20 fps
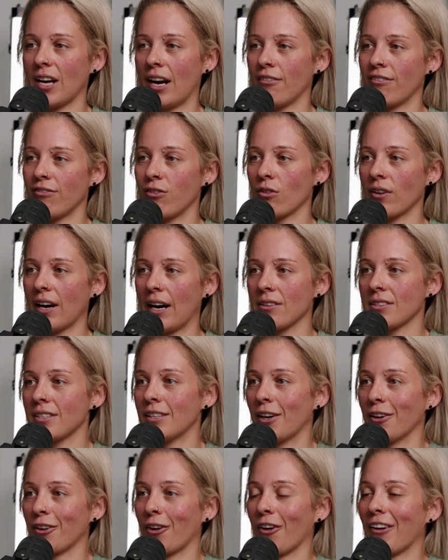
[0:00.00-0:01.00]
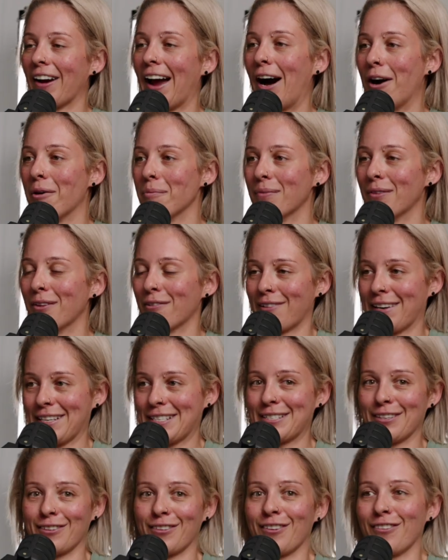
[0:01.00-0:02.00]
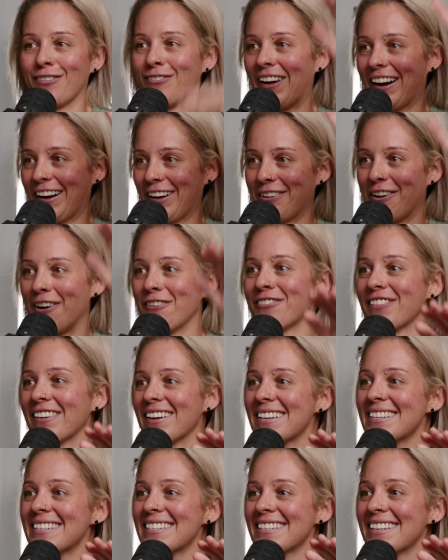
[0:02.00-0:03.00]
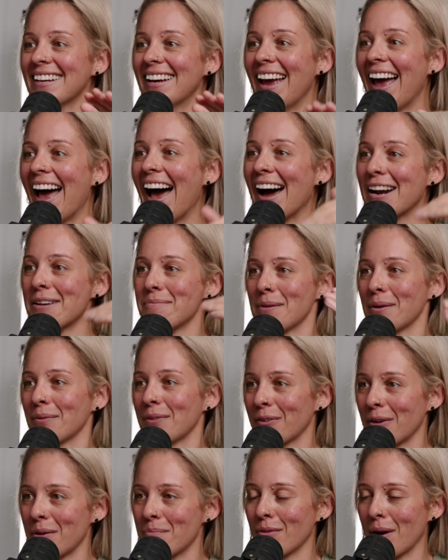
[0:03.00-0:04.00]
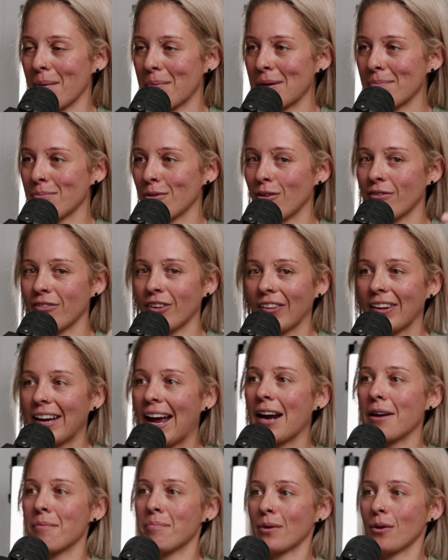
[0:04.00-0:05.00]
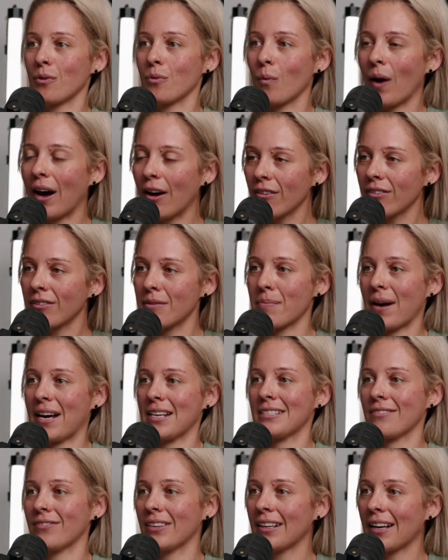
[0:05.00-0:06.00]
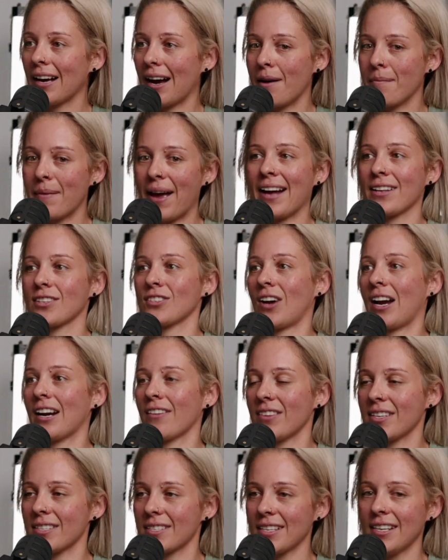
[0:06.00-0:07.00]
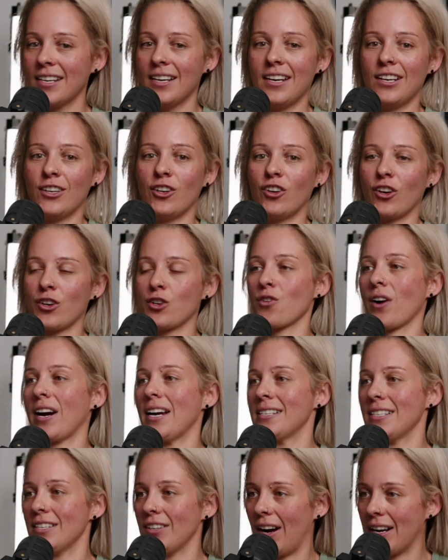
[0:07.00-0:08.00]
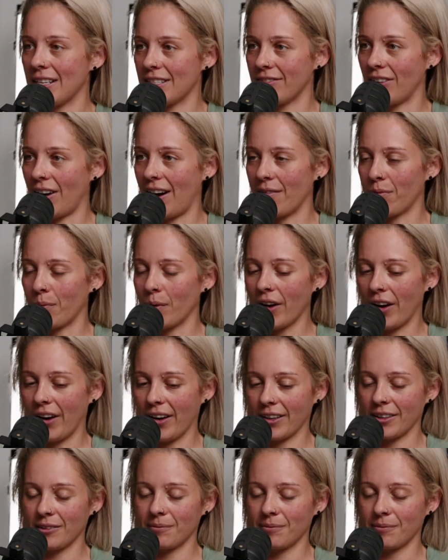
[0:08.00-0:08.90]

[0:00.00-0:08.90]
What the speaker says: in 4 hours and I'd go help the rest of the fucking office how to build their own property portfolio and how to build wealth and passive income outside of this, crazy 9-to-5 work.